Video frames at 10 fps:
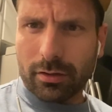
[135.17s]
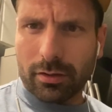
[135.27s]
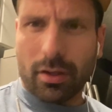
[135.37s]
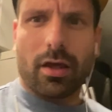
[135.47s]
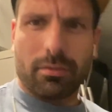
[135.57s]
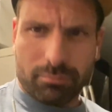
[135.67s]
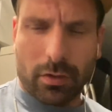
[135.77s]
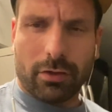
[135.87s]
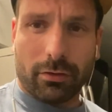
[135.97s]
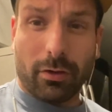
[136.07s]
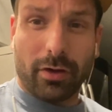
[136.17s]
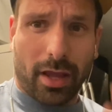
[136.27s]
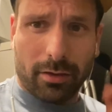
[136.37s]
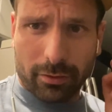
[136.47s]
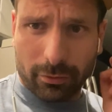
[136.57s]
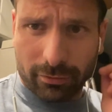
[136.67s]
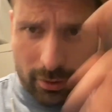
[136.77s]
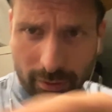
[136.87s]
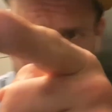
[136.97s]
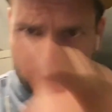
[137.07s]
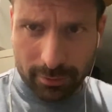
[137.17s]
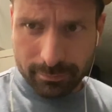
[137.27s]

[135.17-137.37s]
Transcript: Yeah. That's okay. You stay classy.